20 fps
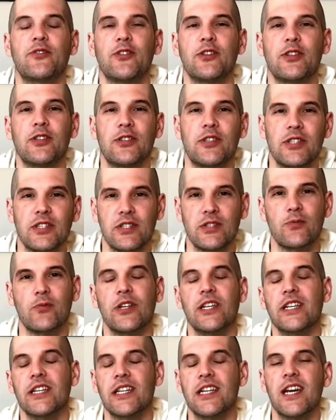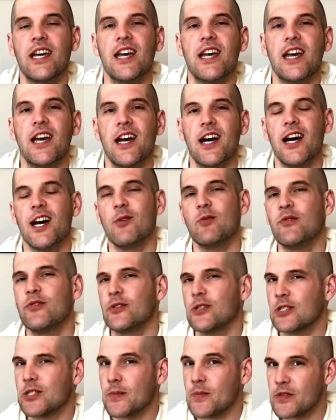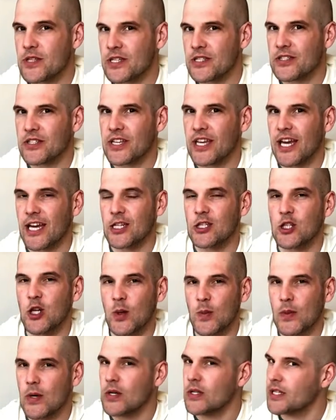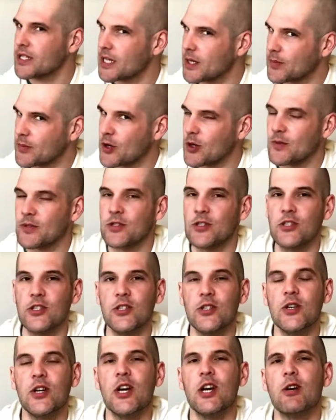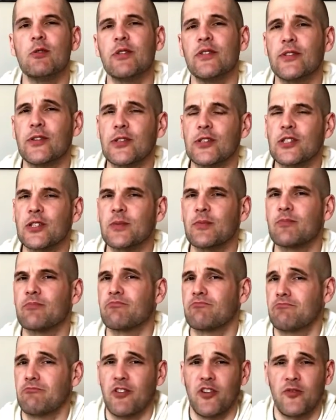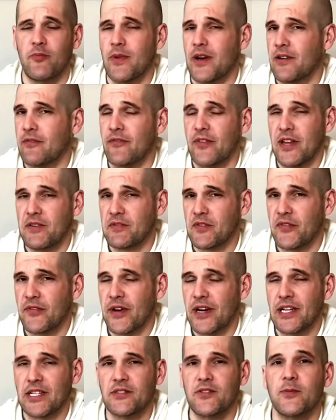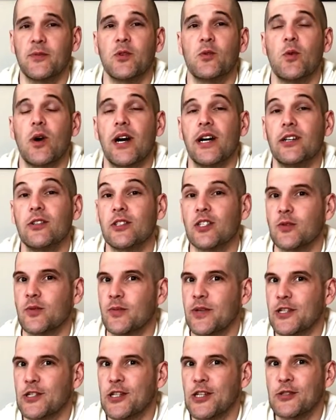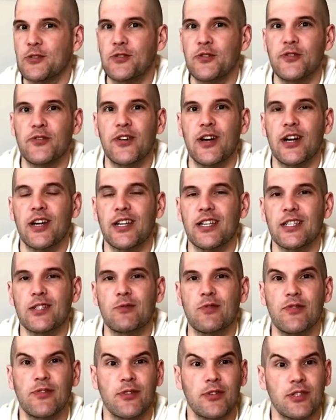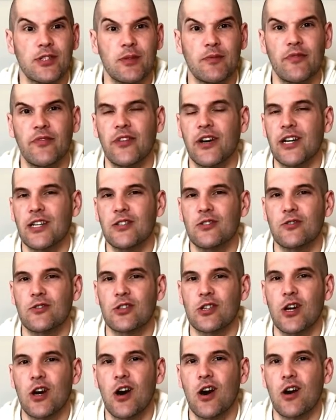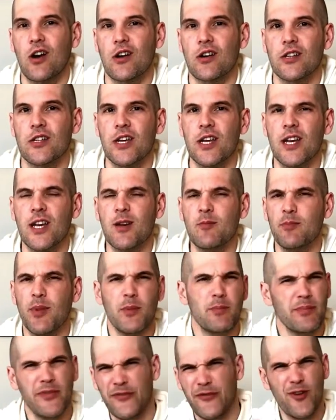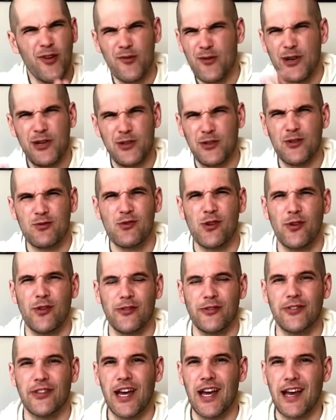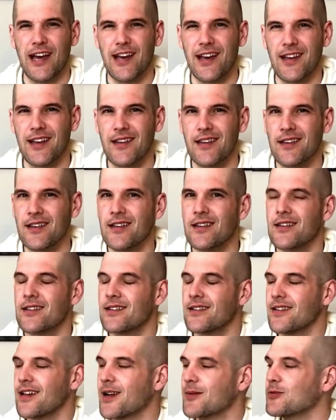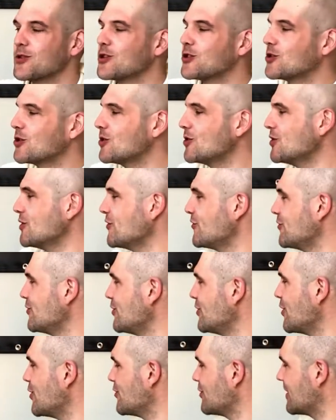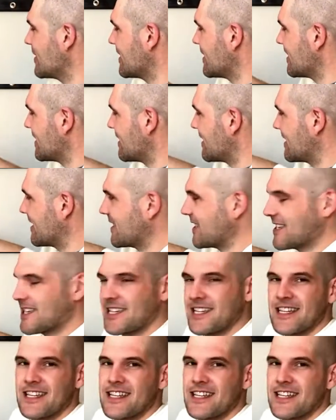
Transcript: for you this week. We've got some things to catch up on that I promised you. We've got some of my favorite finds from the wild, some of my general finds. We've got some finds on card. But before we do all that, I'm sure you've noticed,